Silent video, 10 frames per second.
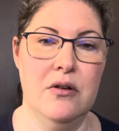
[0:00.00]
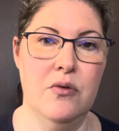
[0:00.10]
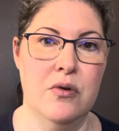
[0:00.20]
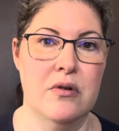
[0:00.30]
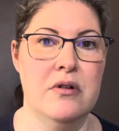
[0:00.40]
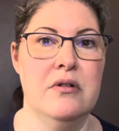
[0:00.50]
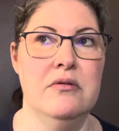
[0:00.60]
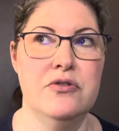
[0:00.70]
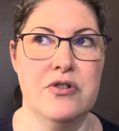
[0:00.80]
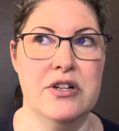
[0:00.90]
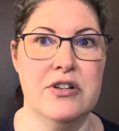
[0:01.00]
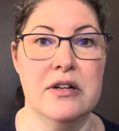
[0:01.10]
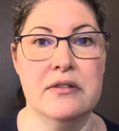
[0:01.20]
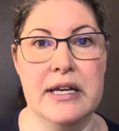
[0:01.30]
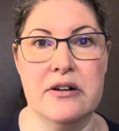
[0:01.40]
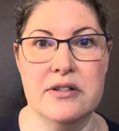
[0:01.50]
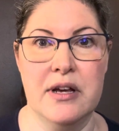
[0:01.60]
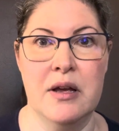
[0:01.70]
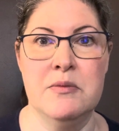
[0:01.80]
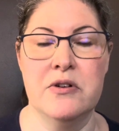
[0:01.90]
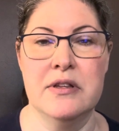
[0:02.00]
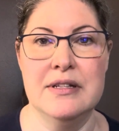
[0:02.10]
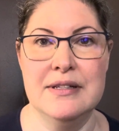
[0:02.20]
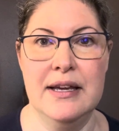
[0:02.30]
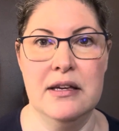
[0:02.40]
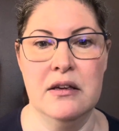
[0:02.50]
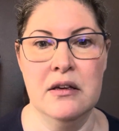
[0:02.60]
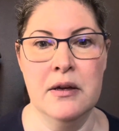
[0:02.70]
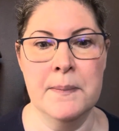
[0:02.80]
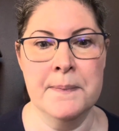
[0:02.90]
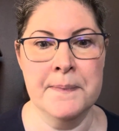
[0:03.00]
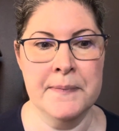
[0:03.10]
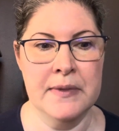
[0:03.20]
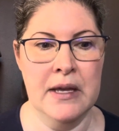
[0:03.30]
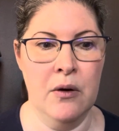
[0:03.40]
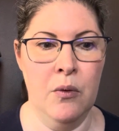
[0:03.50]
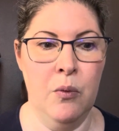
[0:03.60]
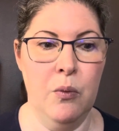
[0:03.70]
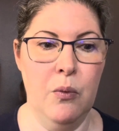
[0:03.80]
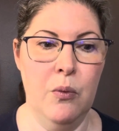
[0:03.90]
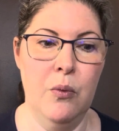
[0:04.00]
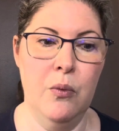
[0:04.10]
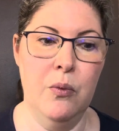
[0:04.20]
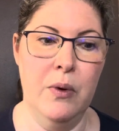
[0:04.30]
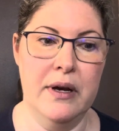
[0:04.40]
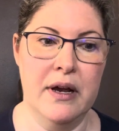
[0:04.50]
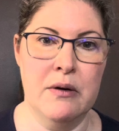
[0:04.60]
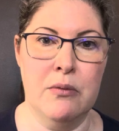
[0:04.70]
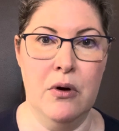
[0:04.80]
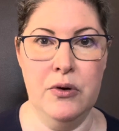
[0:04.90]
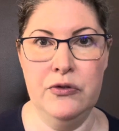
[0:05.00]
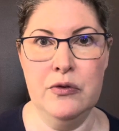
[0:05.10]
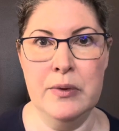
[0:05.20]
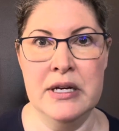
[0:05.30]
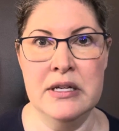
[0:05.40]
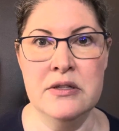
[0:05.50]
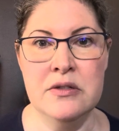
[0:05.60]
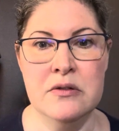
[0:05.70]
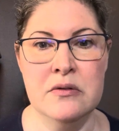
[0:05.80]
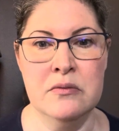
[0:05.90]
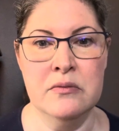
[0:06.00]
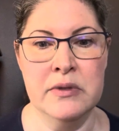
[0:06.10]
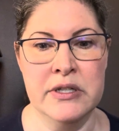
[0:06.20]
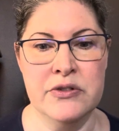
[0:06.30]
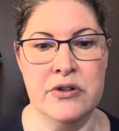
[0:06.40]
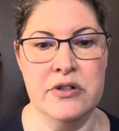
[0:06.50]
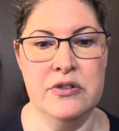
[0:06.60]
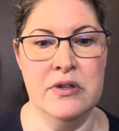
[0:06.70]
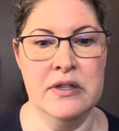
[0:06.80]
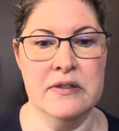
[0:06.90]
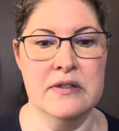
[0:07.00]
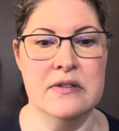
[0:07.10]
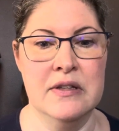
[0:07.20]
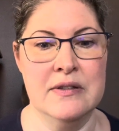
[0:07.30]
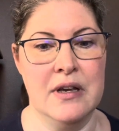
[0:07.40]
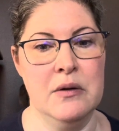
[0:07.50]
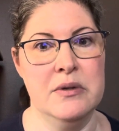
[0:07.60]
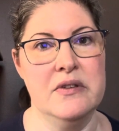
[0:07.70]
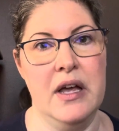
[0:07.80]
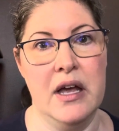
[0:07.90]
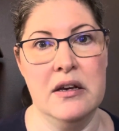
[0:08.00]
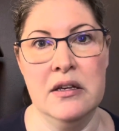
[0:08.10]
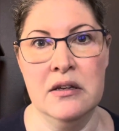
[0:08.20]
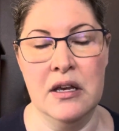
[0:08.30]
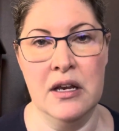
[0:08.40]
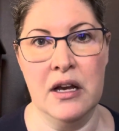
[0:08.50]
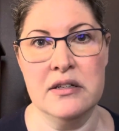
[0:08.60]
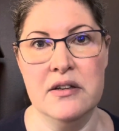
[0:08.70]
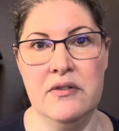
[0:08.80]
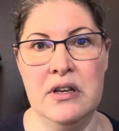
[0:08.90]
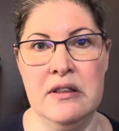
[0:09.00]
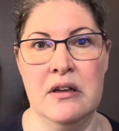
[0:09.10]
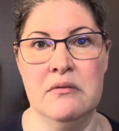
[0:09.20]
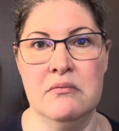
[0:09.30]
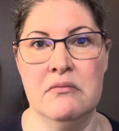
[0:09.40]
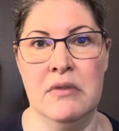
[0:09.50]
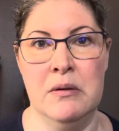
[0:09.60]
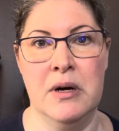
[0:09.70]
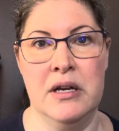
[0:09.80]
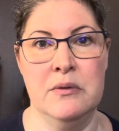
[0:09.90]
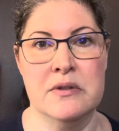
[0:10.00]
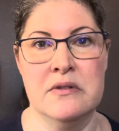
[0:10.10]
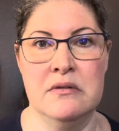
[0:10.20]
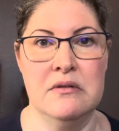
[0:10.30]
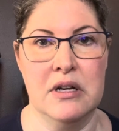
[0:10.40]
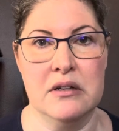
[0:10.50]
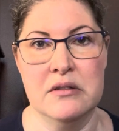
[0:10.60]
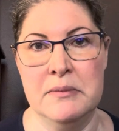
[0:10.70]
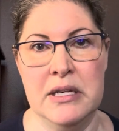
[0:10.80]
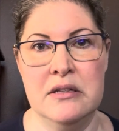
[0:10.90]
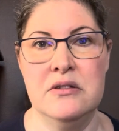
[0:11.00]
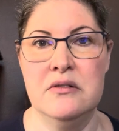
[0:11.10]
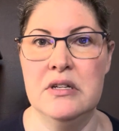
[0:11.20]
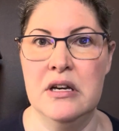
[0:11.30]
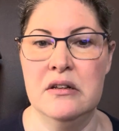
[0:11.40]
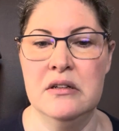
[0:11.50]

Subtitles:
or stretch at a later time during the day. Now, what I also ran into when I started doing this is, since I was adding an activity that my body wasn't acclimated to yet,